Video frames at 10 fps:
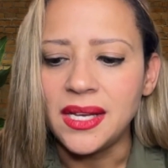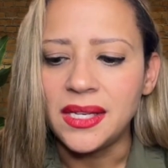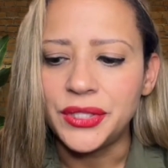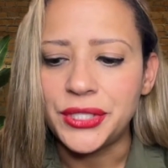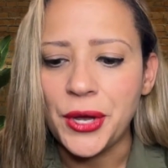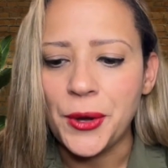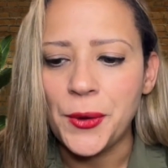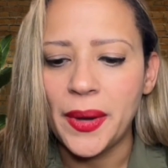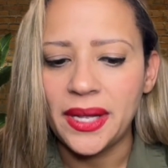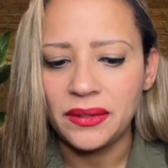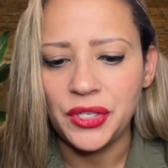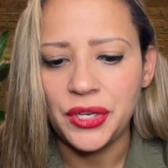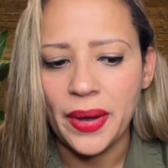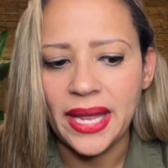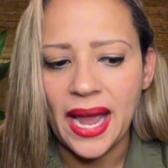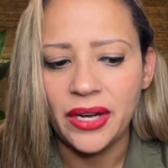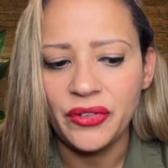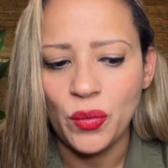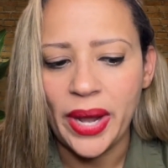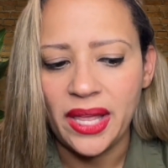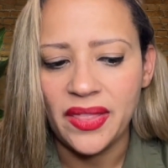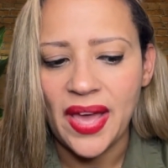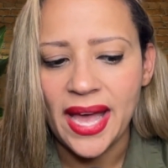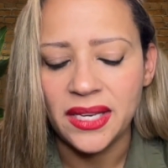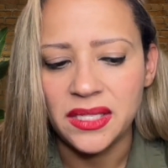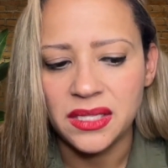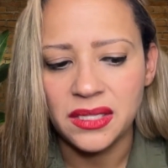So, I kind of weigh that